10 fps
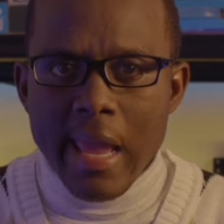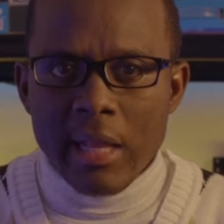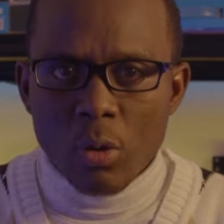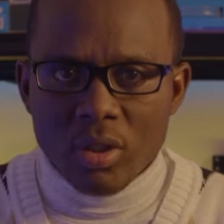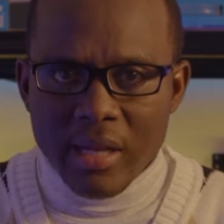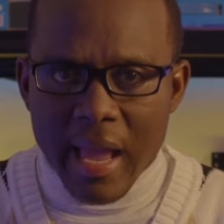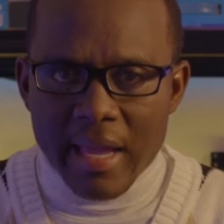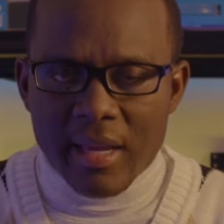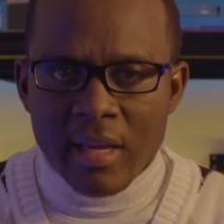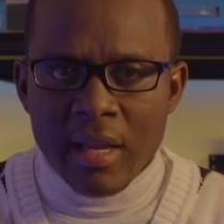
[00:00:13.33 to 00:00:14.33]
it looks
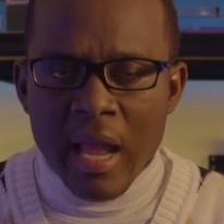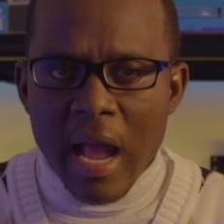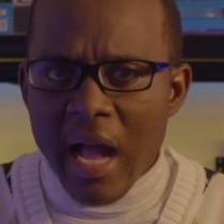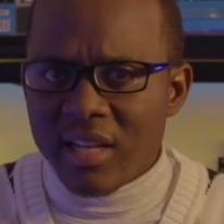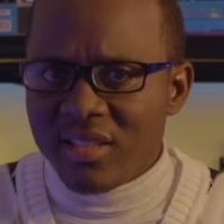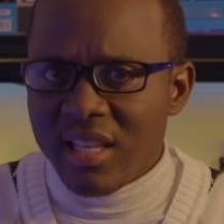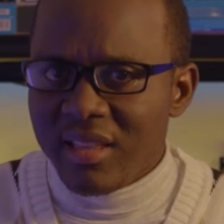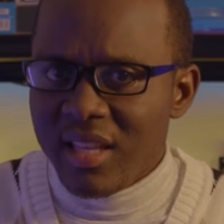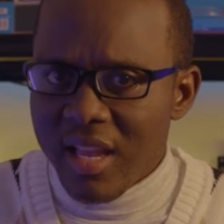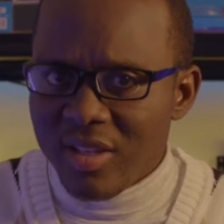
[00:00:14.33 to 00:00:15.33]
like as the
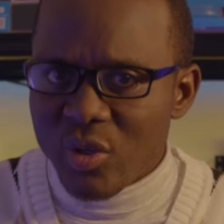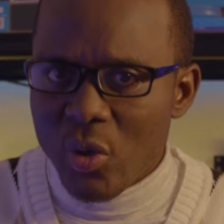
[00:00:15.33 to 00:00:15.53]
days